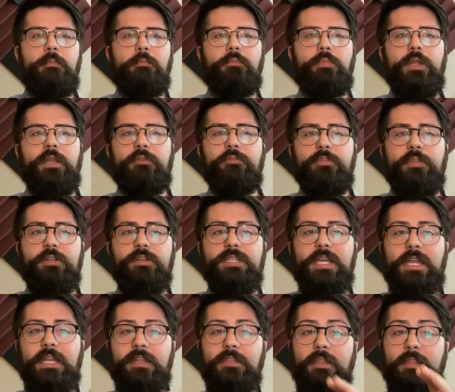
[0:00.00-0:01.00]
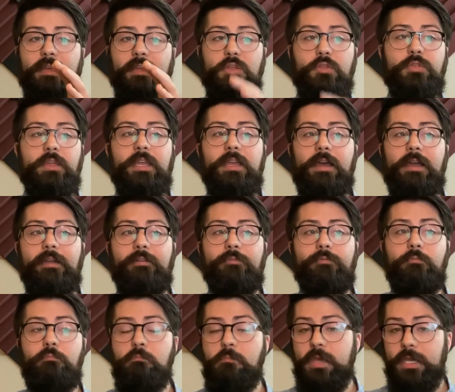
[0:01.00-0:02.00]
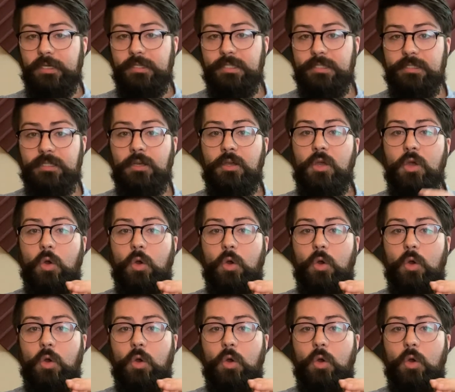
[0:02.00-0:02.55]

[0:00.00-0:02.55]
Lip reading: but if there's anything that you think I've missed